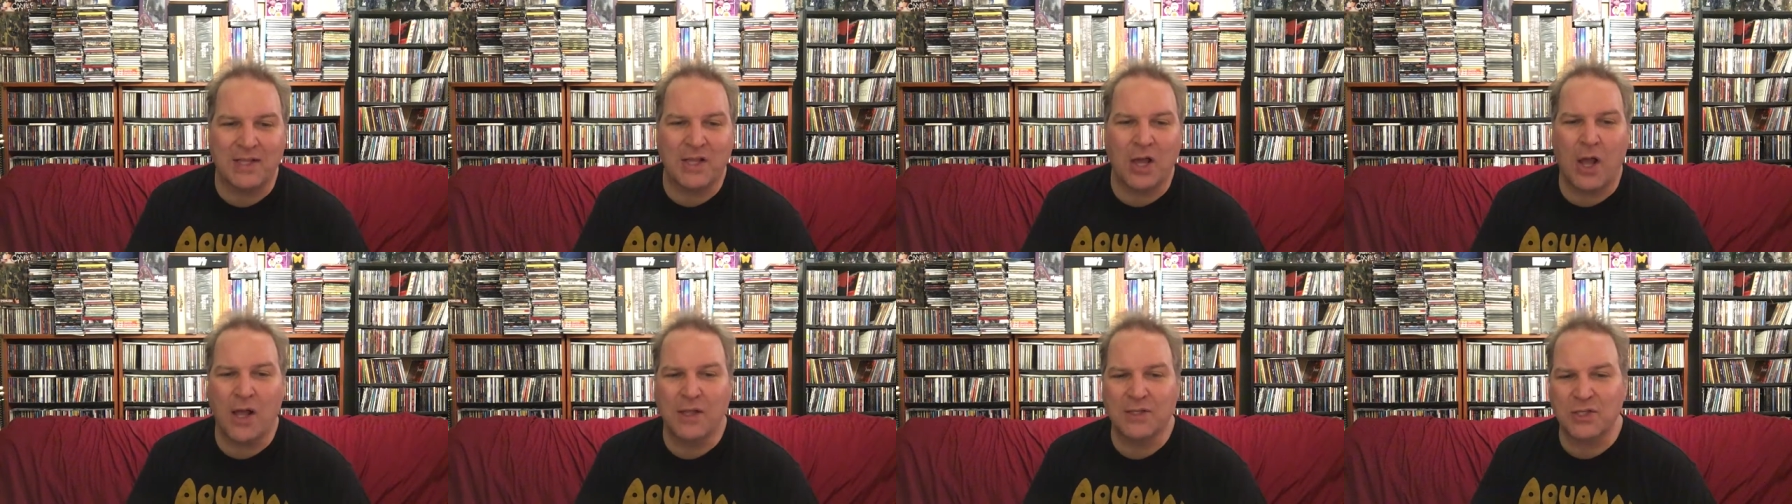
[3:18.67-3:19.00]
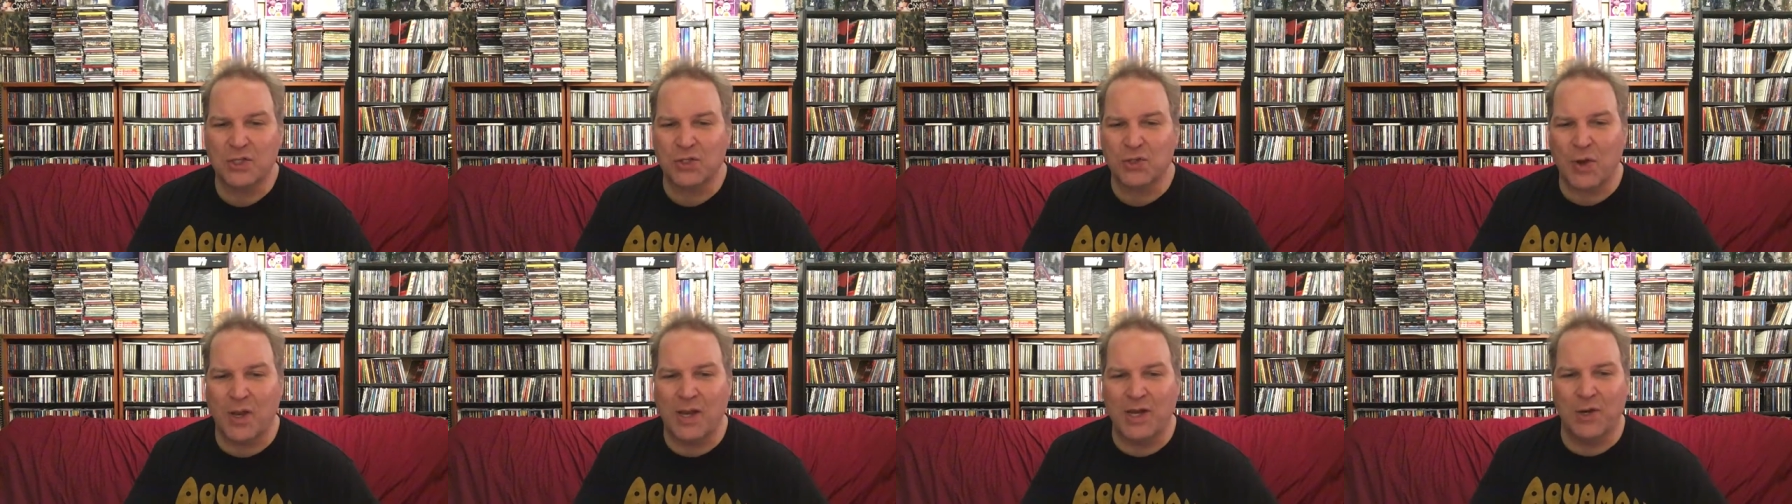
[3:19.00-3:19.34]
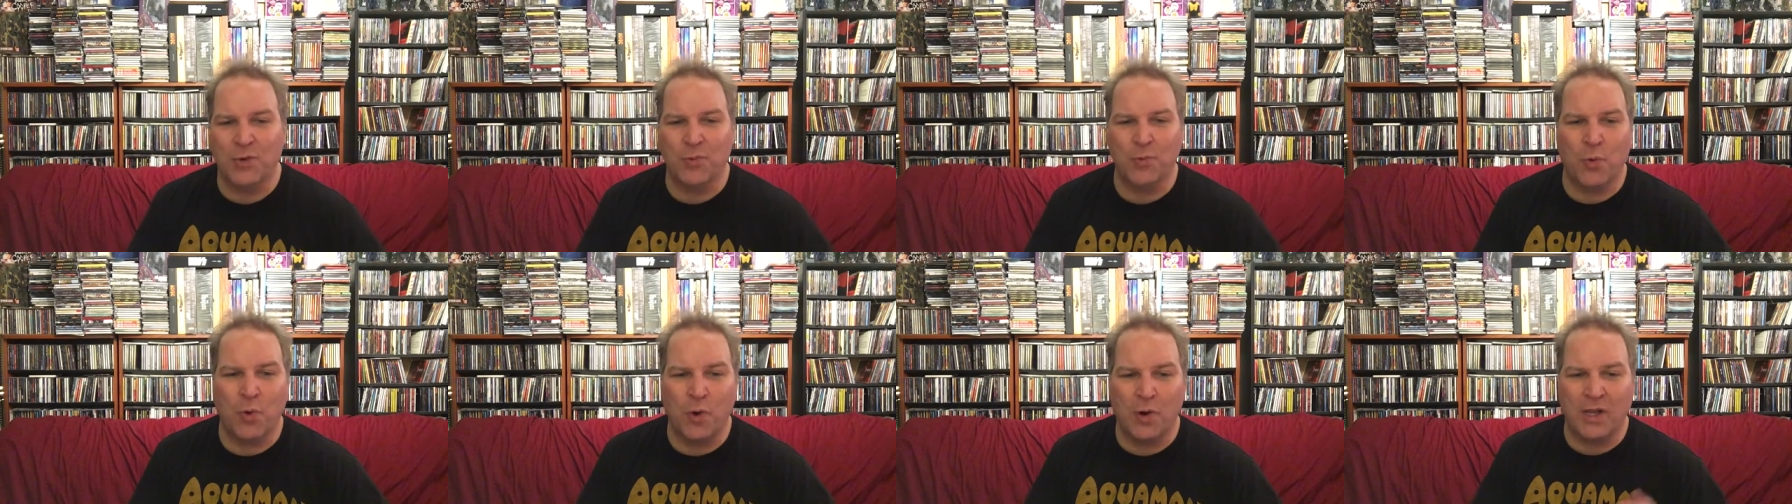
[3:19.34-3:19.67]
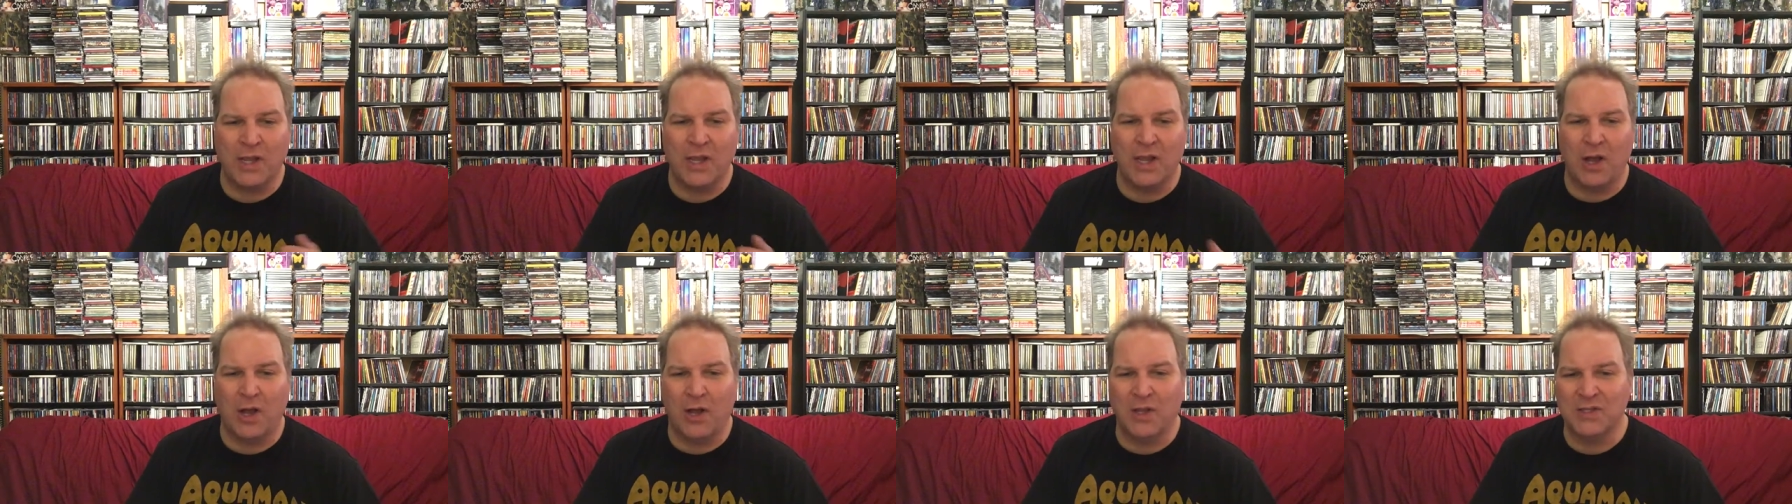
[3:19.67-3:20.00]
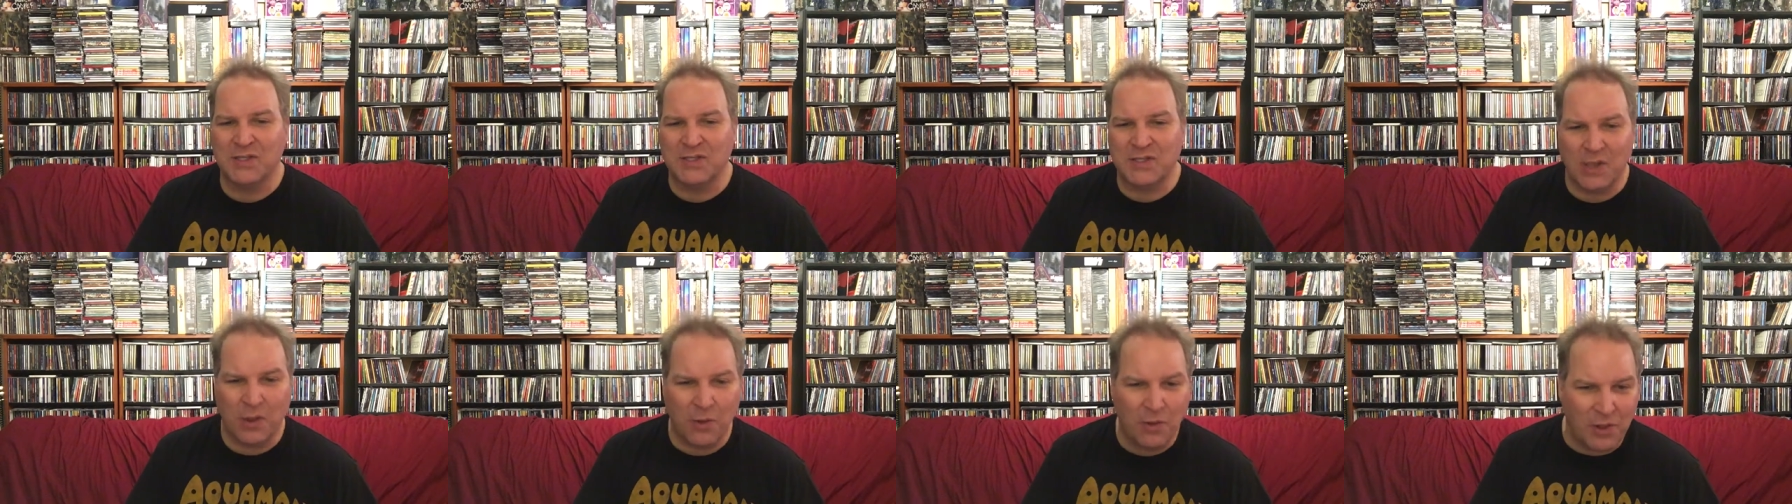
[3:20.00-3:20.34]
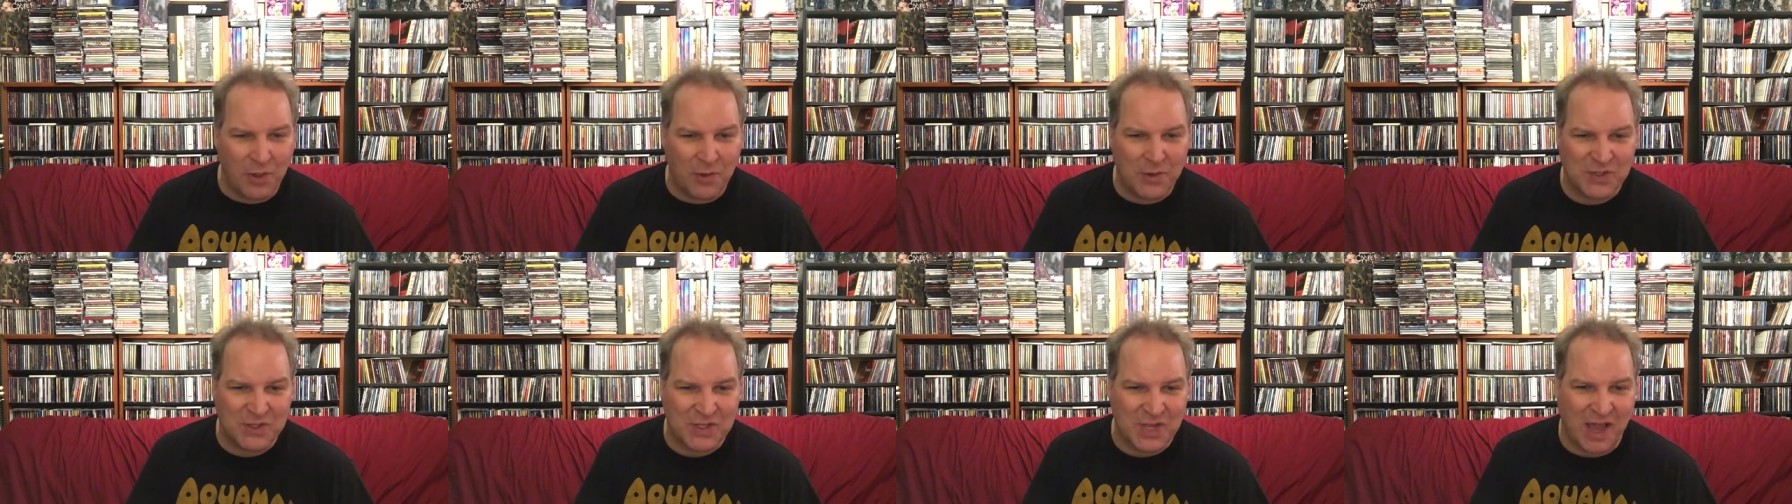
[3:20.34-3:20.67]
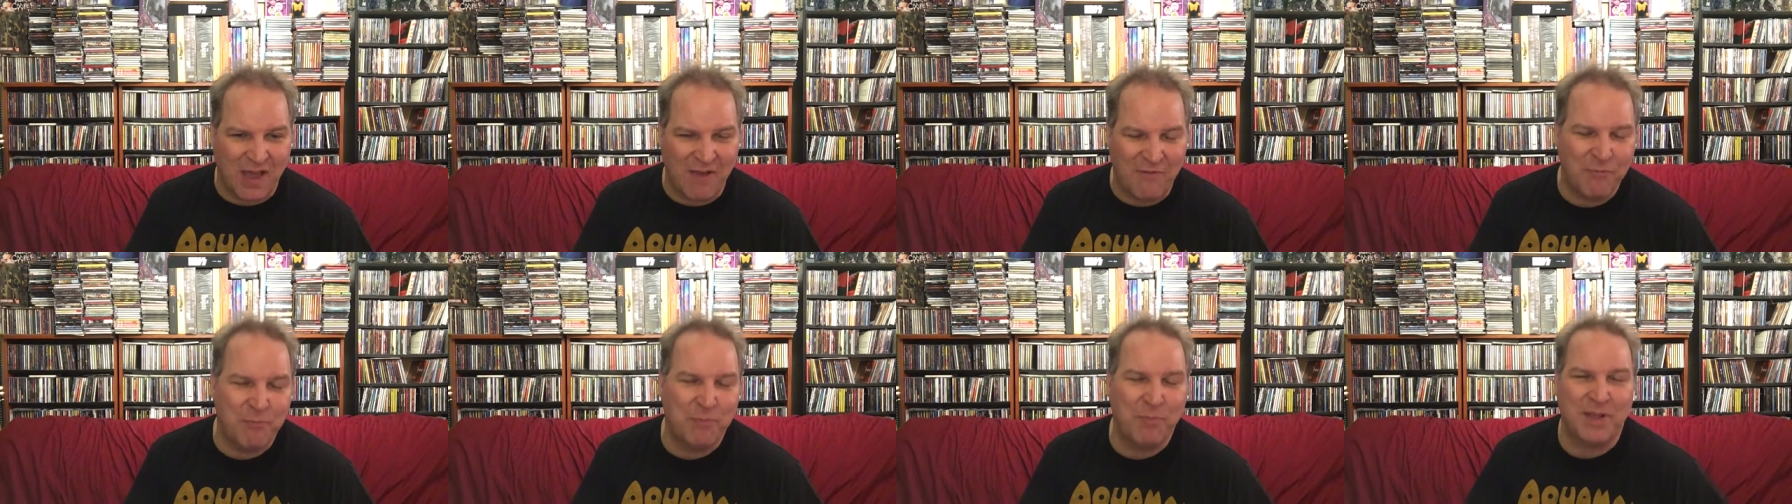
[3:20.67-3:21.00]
concentrated working on solo stuff,